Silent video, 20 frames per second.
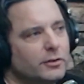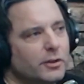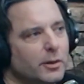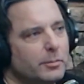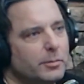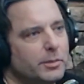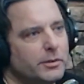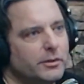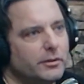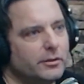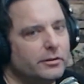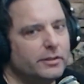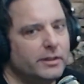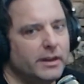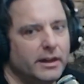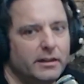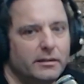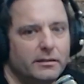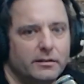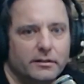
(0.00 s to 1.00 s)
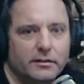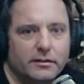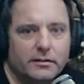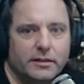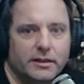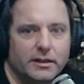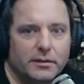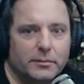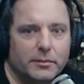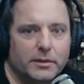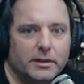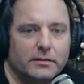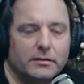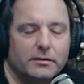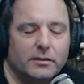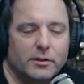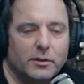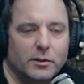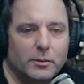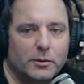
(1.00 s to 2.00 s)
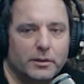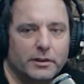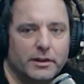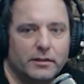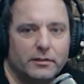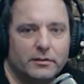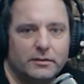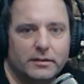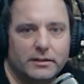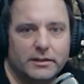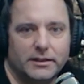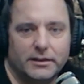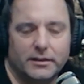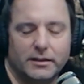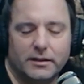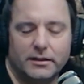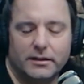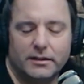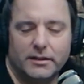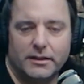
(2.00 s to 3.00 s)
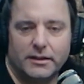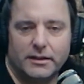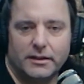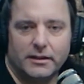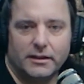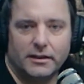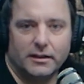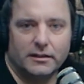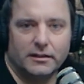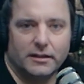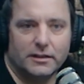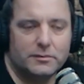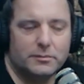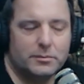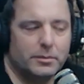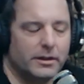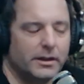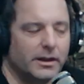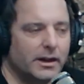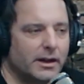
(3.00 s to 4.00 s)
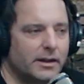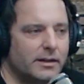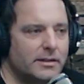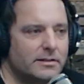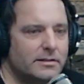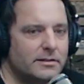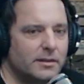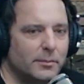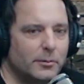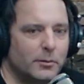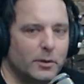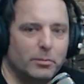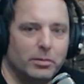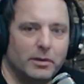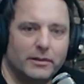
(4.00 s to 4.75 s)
sharpen your skates in the state of Minnesota without seeing a a Let's Play Hockey somewhere.